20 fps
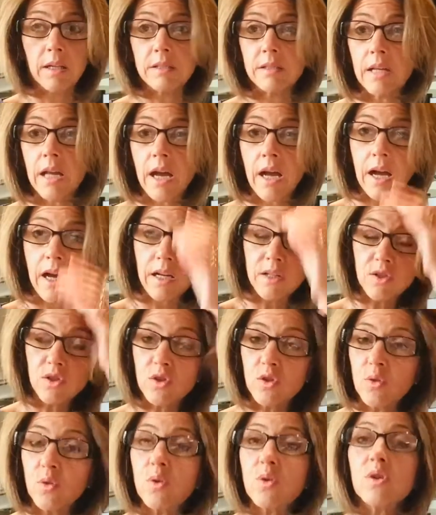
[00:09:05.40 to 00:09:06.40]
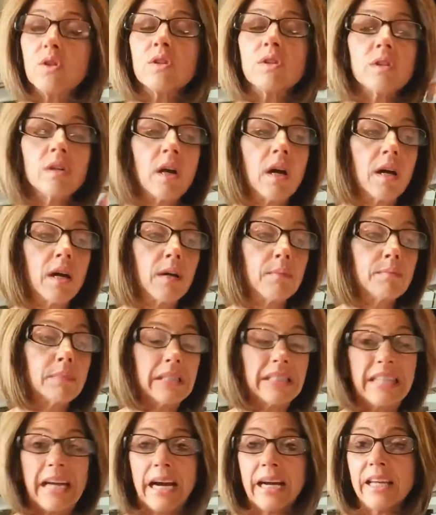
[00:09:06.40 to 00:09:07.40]
on your
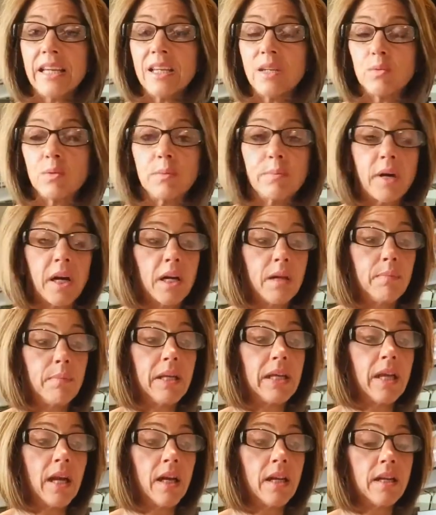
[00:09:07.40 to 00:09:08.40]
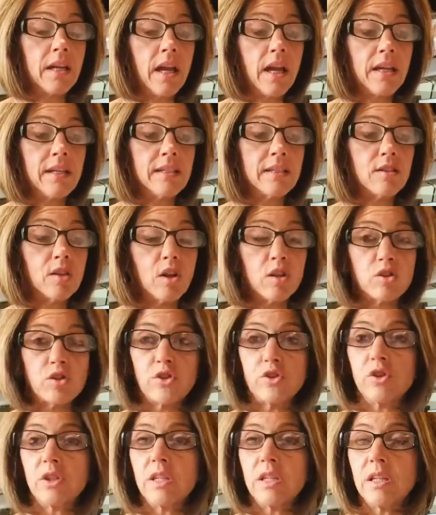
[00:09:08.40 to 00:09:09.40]
diet. It would probably be a nice
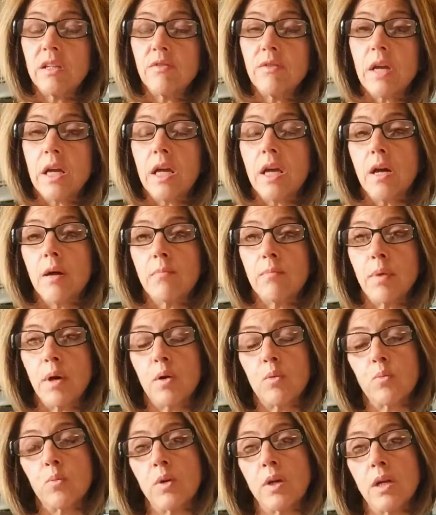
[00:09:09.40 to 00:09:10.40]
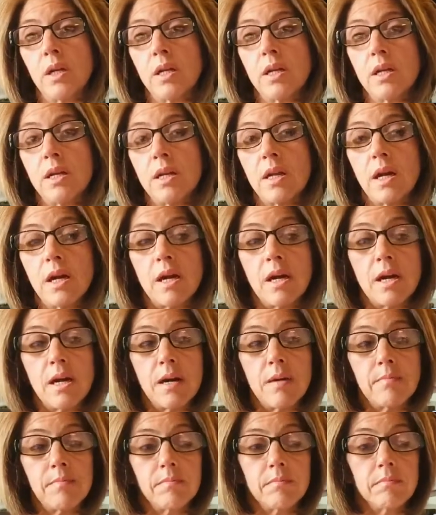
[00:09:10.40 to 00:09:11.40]
alternative. But when
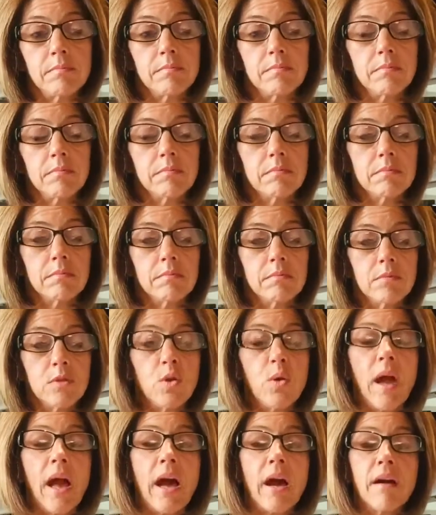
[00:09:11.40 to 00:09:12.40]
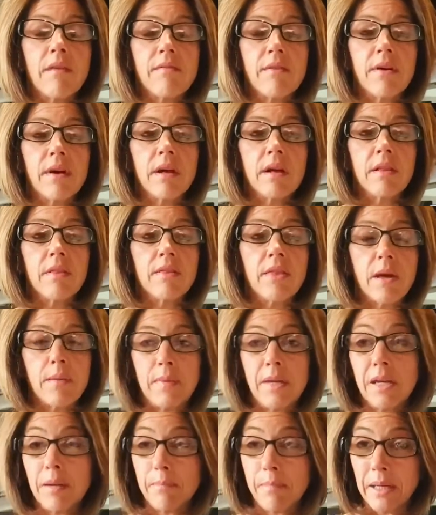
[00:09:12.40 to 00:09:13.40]
you have them
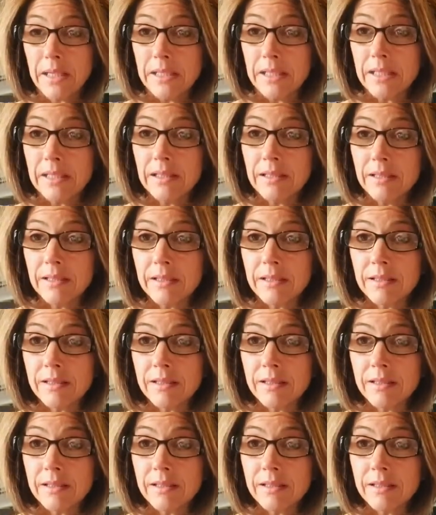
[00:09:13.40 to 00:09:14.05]
in abundance,